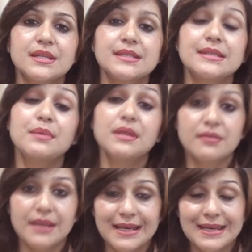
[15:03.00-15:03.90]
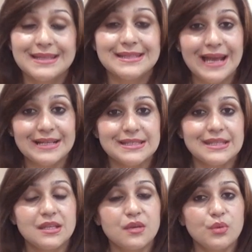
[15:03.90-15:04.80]
a similar and an exact
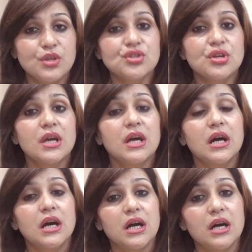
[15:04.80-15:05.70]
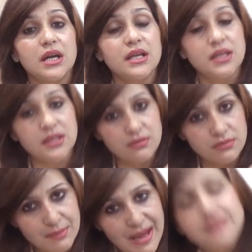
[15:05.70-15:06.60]
scene in which in
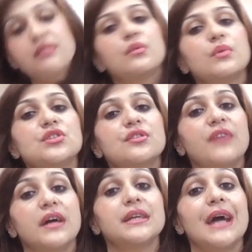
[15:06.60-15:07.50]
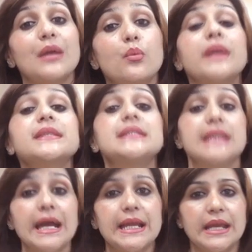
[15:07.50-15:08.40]
the manner in which the father had once
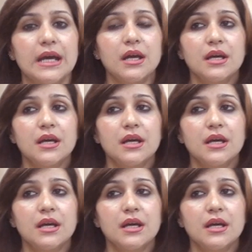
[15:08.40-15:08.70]
died.